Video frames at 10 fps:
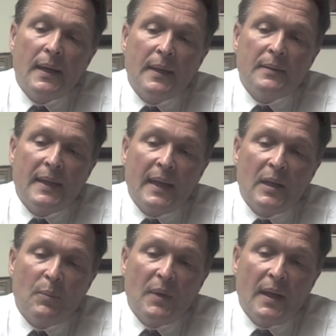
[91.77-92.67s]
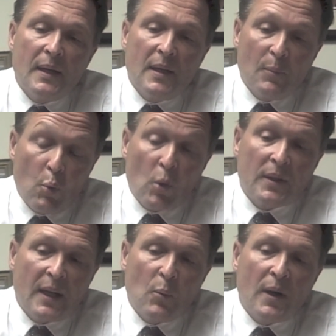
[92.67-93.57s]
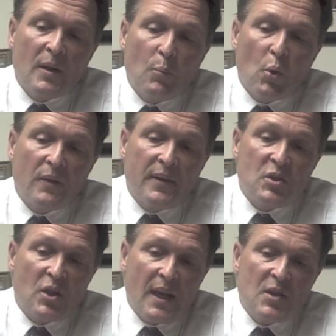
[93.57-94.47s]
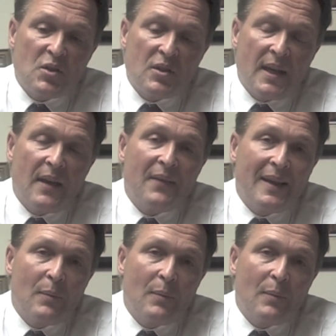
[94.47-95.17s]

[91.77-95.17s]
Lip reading: And importantly, I wanted the Board of Education to have